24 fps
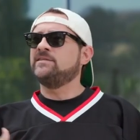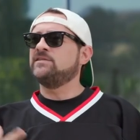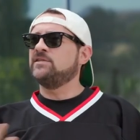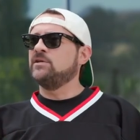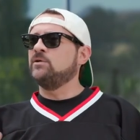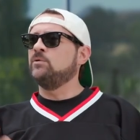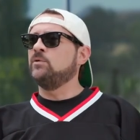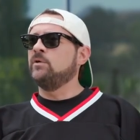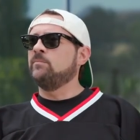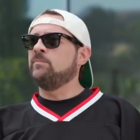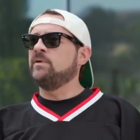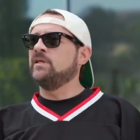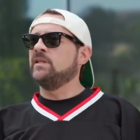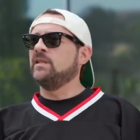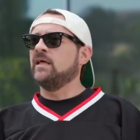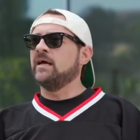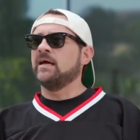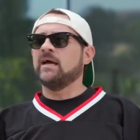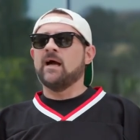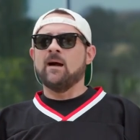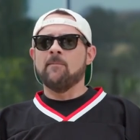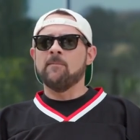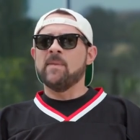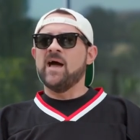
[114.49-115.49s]
too would be like
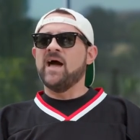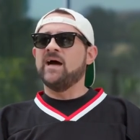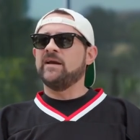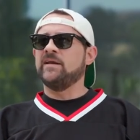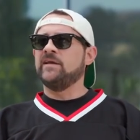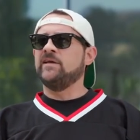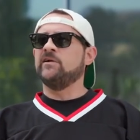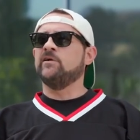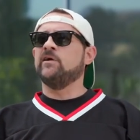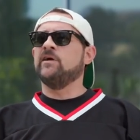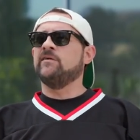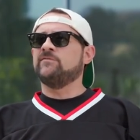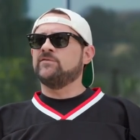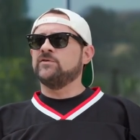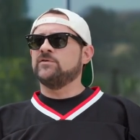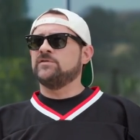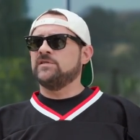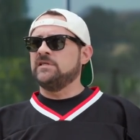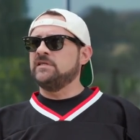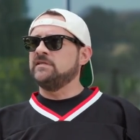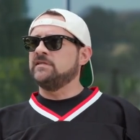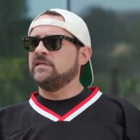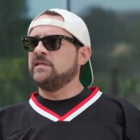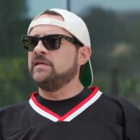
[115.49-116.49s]
like, I'm out of here after
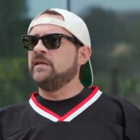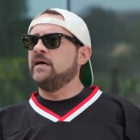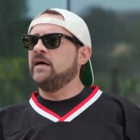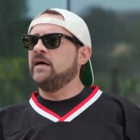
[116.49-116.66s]
season